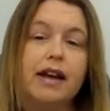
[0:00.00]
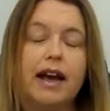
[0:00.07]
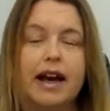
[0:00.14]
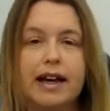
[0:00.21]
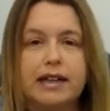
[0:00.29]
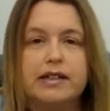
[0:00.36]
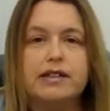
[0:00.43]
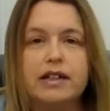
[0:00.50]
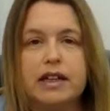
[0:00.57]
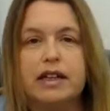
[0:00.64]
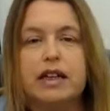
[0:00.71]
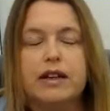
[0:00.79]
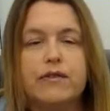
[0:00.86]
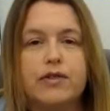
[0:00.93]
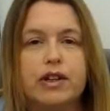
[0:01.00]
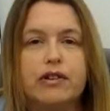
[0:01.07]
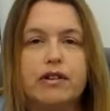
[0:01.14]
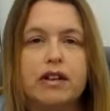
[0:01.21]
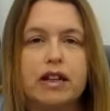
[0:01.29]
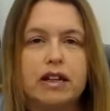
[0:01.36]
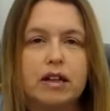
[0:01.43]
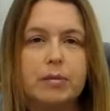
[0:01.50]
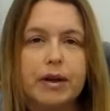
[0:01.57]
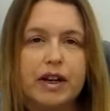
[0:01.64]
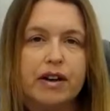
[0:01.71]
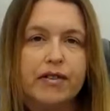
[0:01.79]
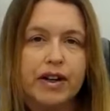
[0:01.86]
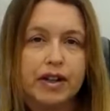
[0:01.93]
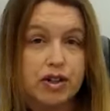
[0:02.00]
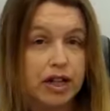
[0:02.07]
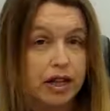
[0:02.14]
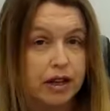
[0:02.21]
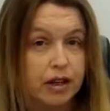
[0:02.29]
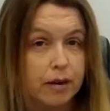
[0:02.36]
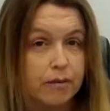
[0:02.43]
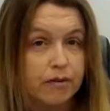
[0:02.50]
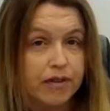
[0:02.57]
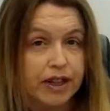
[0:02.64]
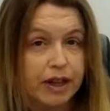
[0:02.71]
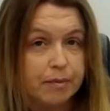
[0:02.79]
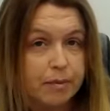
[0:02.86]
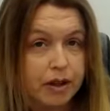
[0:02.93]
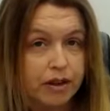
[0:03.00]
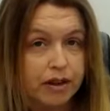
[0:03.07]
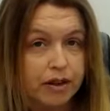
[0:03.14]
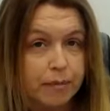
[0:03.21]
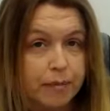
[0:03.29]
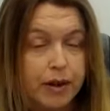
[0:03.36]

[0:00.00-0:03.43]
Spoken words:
and it gives you a little bit of extra income for that month.